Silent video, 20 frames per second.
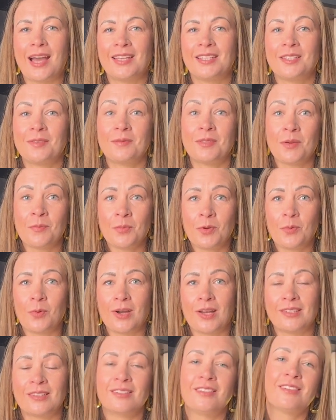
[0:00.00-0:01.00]
item number
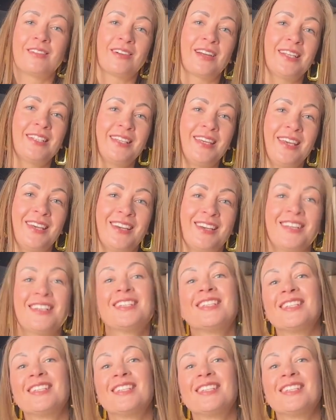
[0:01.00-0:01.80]
one right here,